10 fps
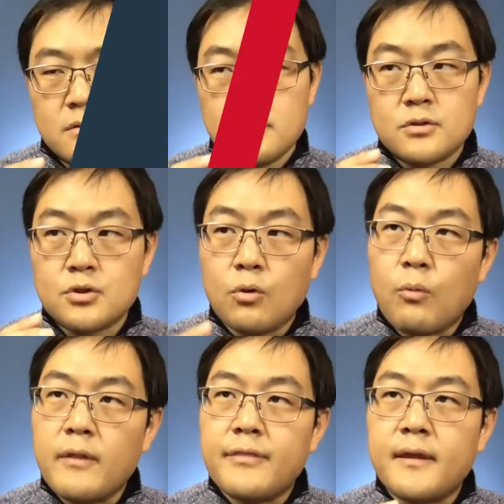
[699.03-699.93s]
So
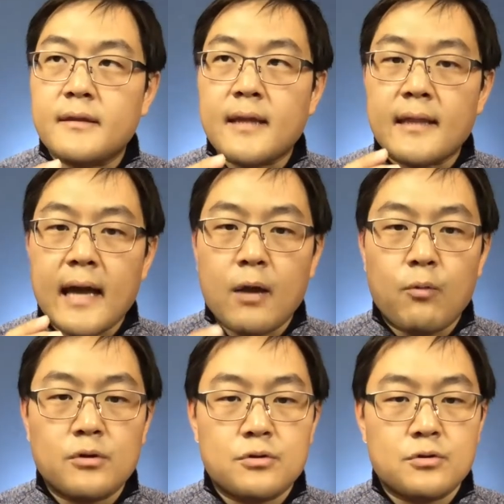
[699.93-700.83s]
one thing that I
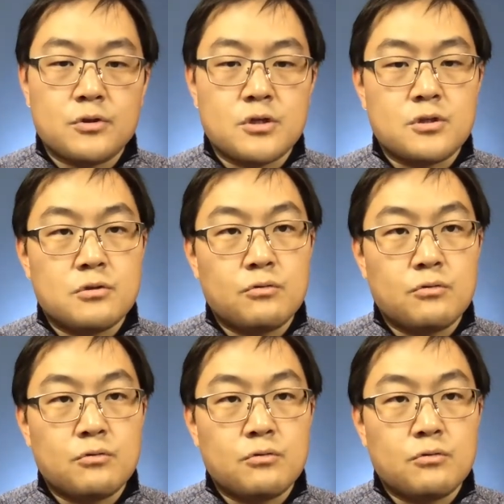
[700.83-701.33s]
want to just